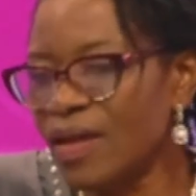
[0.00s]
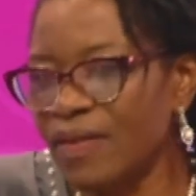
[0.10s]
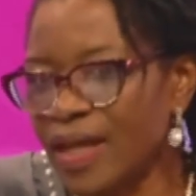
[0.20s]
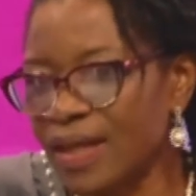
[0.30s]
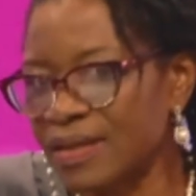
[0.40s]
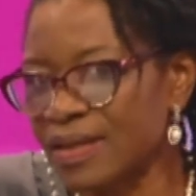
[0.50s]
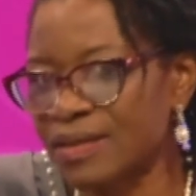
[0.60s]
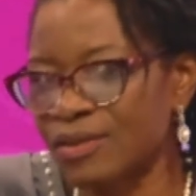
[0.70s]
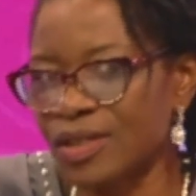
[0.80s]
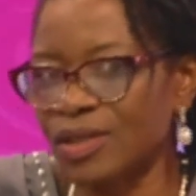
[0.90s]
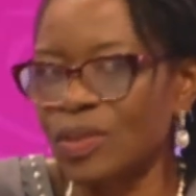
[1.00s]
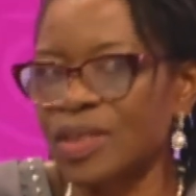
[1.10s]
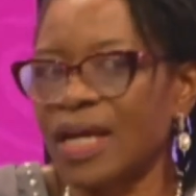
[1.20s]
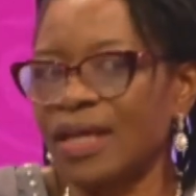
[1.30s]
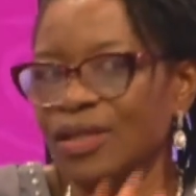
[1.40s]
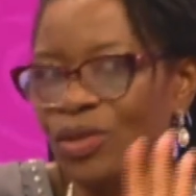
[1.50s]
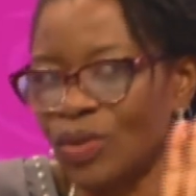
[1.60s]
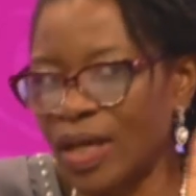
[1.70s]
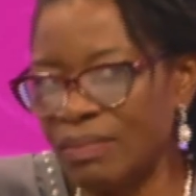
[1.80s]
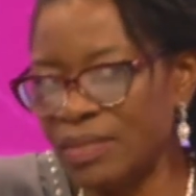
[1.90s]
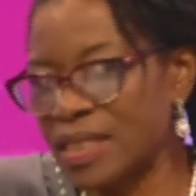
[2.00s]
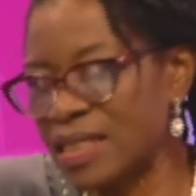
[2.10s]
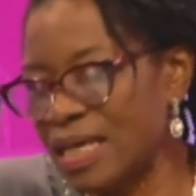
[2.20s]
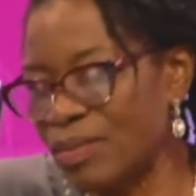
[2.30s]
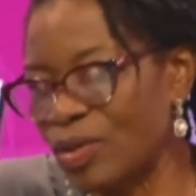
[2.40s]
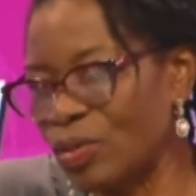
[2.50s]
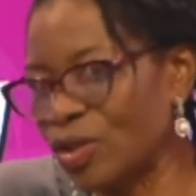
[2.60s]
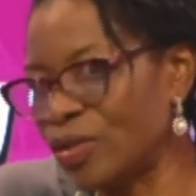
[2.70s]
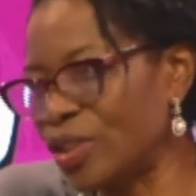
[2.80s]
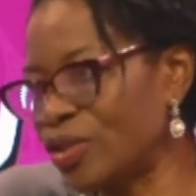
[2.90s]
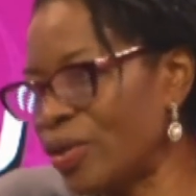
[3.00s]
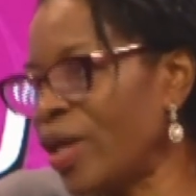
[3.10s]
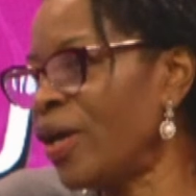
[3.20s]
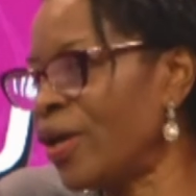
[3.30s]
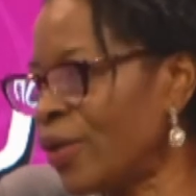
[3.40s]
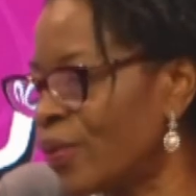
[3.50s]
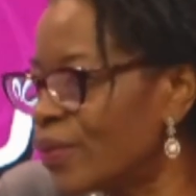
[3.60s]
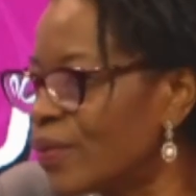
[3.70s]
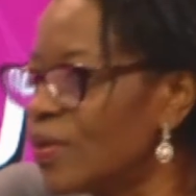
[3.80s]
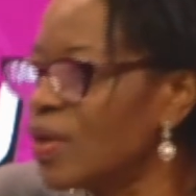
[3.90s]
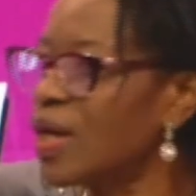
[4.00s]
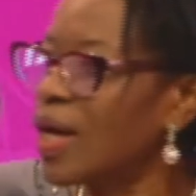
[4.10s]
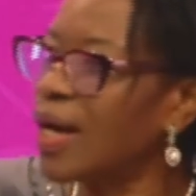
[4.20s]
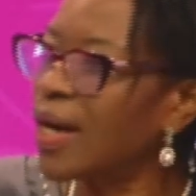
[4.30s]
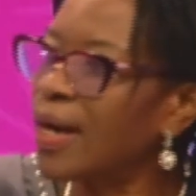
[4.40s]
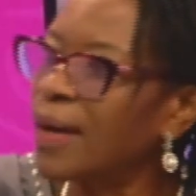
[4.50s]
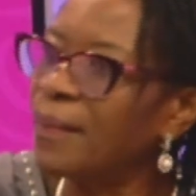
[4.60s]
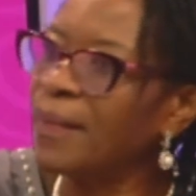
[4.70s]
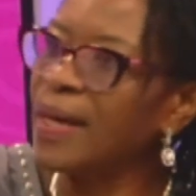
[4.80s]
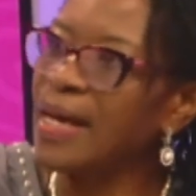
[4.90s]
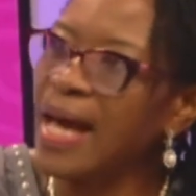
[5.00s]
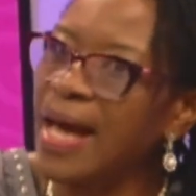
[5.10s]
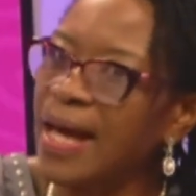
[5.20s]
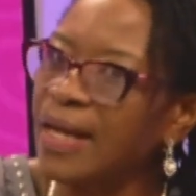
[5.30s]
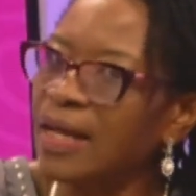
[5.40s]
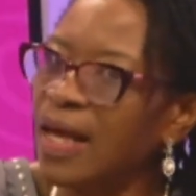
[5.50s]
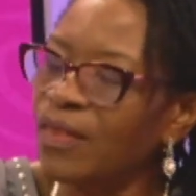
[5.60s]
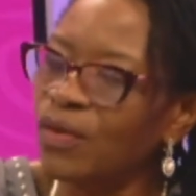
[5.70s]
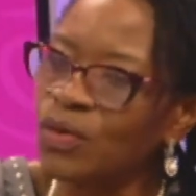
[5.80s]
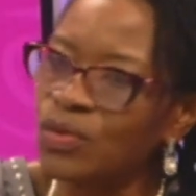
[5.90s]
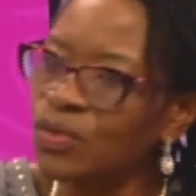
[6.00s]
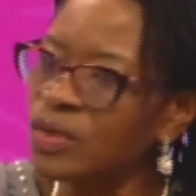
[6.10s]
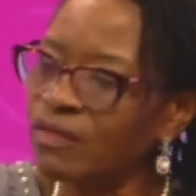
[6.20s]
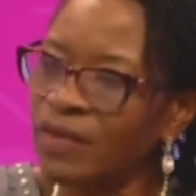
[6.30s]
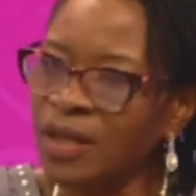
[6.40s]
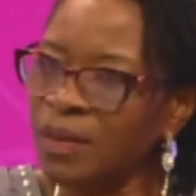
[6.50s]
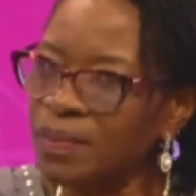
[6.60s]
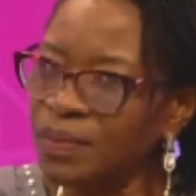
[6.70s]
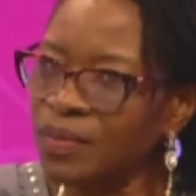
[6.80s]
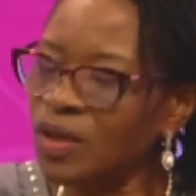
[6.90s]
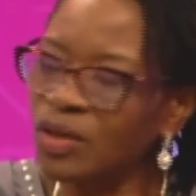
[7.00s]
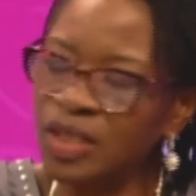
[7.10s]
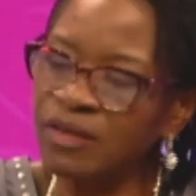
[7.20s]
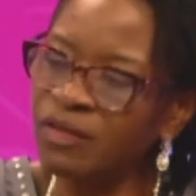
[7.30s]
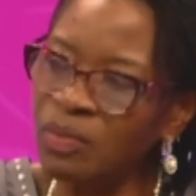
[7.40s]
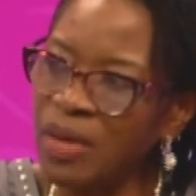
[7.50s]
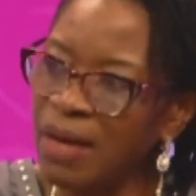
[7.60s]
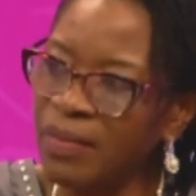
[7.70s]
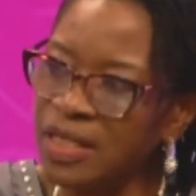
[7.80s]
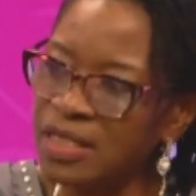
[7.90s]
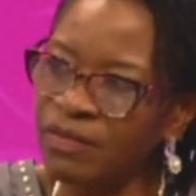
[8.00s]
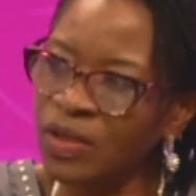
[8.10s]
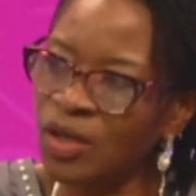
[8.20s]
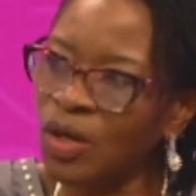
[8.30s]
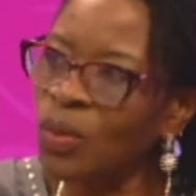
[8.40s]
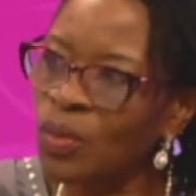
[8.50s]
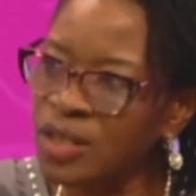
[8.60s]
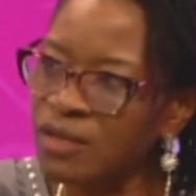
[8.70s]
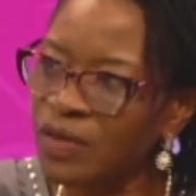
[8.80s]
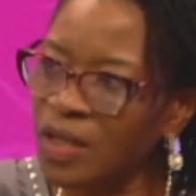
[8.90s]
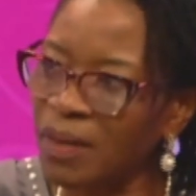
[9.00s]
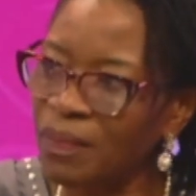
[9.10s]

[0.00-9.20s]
It's almost like you can be seen, but we don't need to hear you. And those who develop cognitive impairment, it's even a lot worse for them.